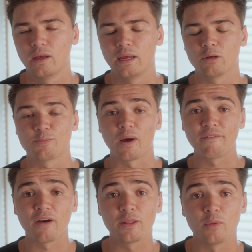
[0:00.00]
It was by
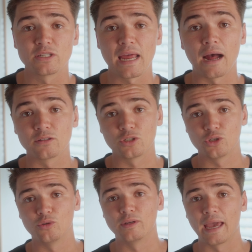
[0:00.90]
far the most
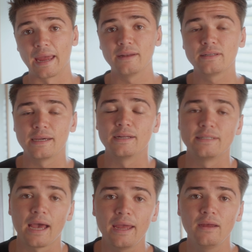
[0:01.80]
altitude gained in a
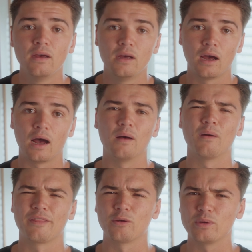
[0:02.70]
day.
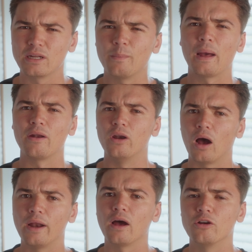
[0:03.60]
I think we did about
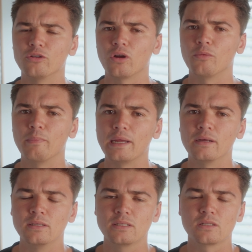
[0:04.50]
900 odd
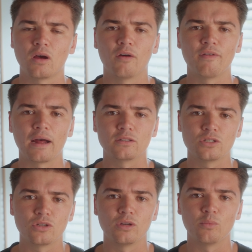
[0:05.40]
meters of
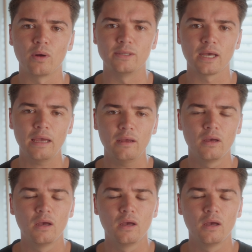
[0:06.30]
altitude in one day,